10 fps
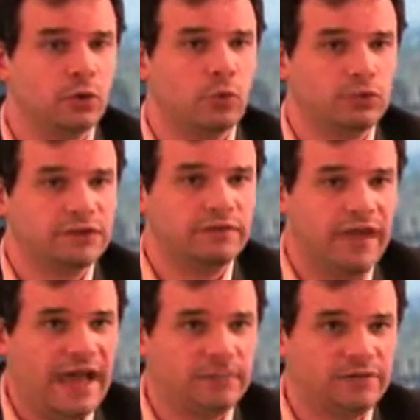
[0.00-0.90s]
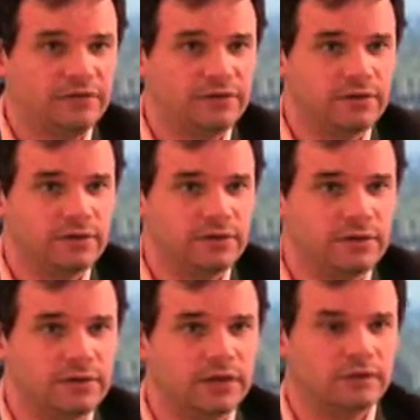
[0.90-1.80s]
wouldn't have happened
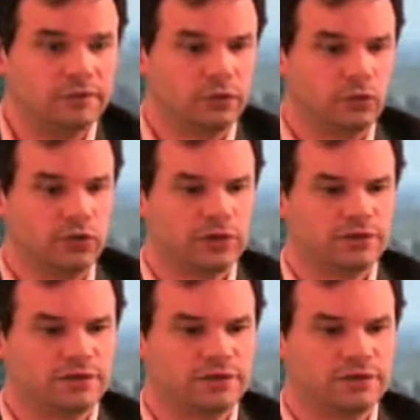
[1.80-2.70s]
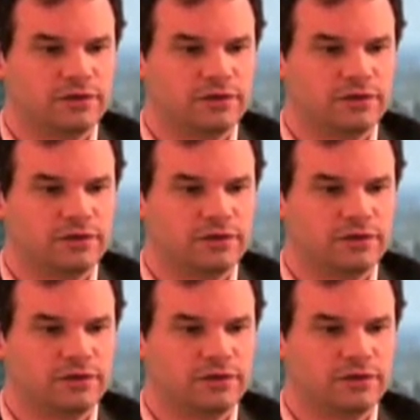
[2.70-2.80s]
if there weren't